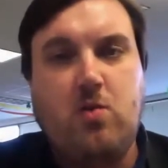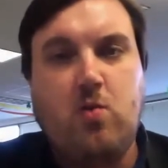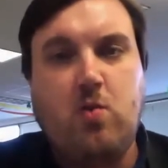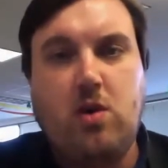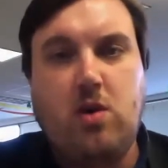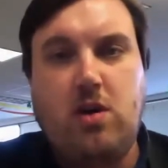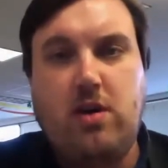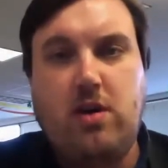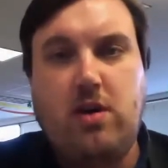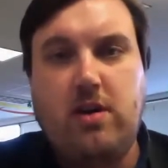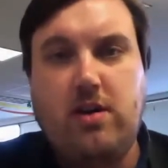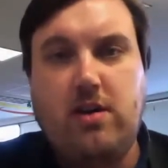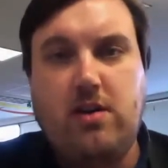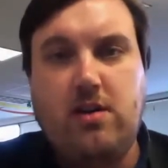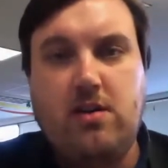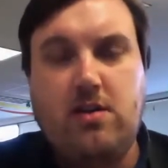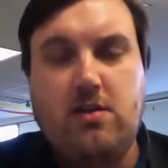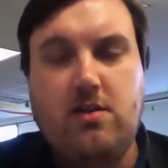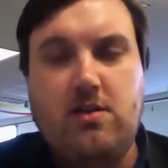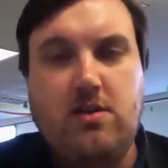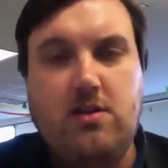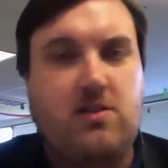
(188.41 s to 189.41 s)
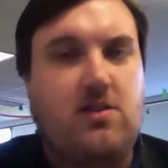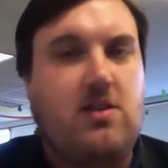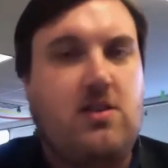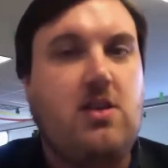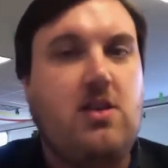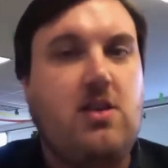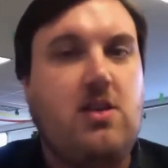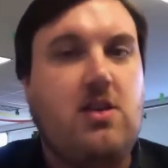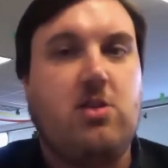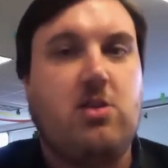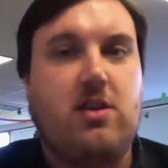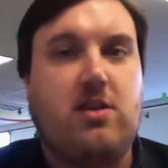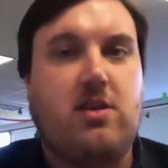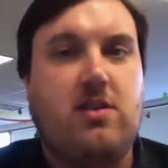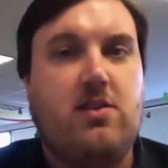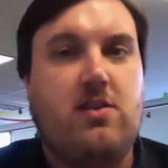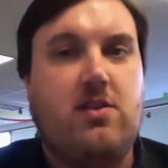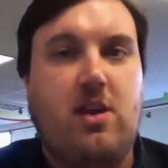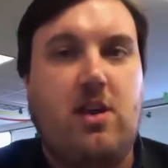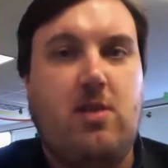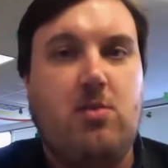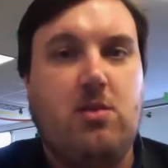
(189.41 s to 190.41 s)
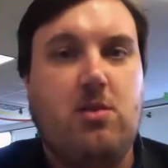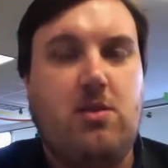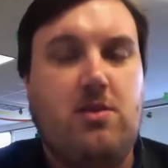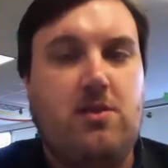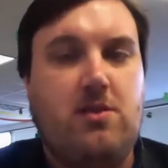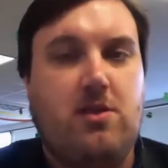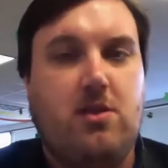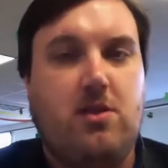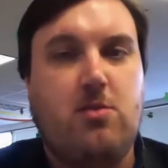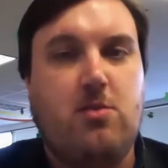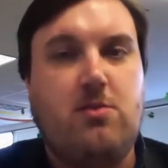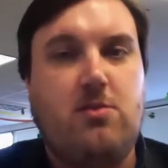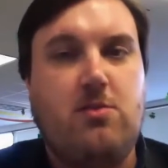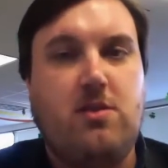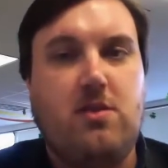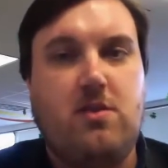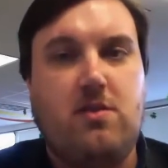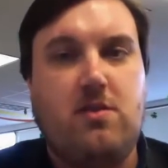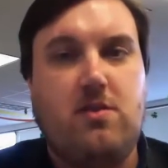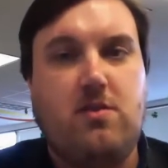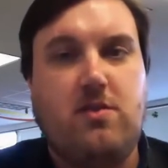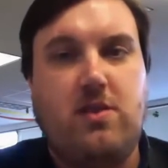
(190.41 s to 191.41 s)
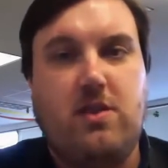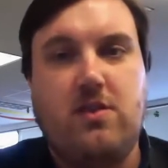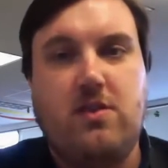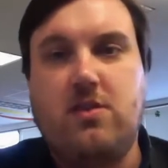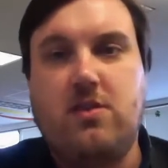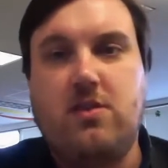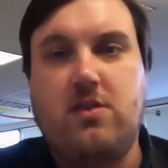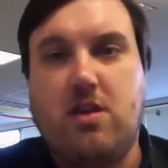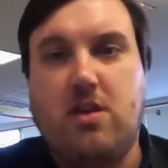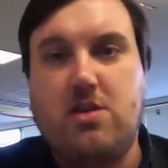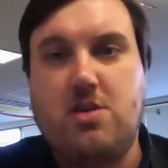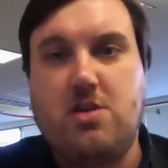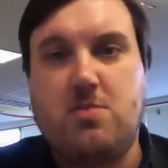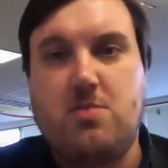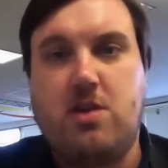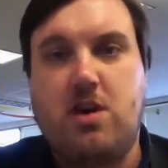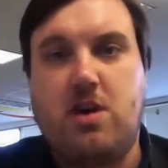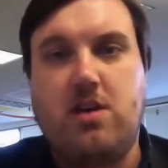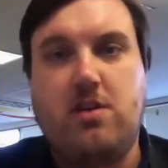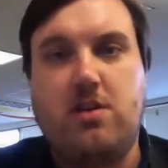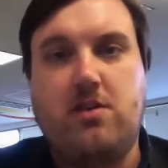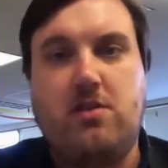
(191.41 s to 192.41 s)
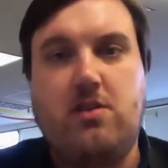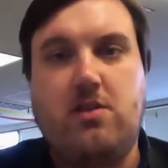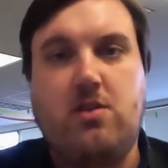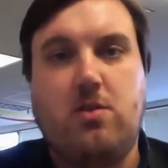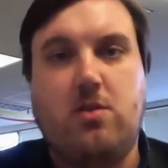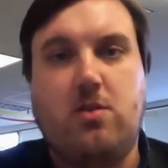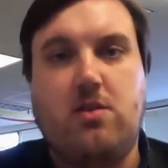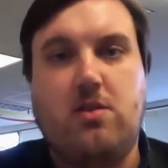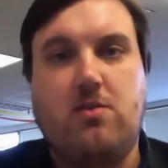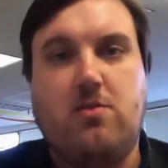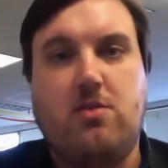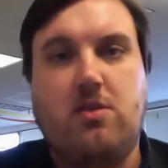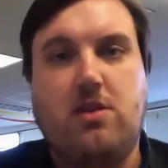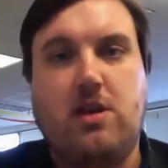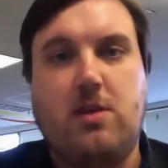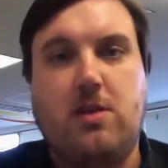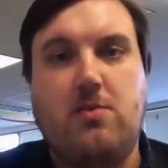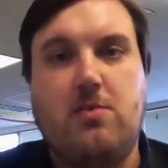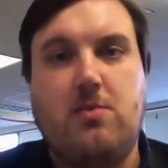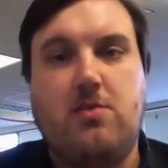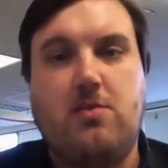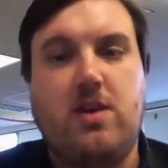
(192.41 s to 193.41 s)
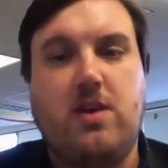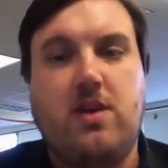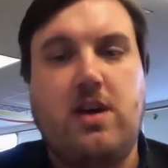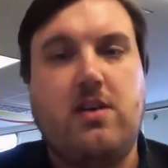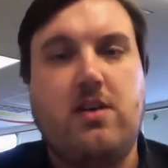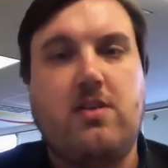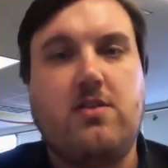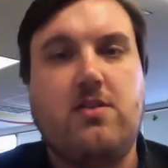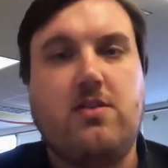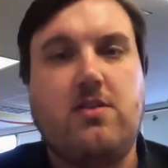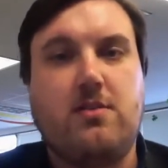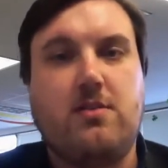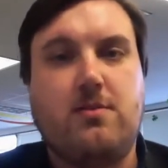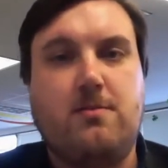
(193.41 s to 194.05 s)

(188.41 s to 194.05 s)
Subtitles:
what does he bring to the table in terms of his knowledge about how to deal with different types of files?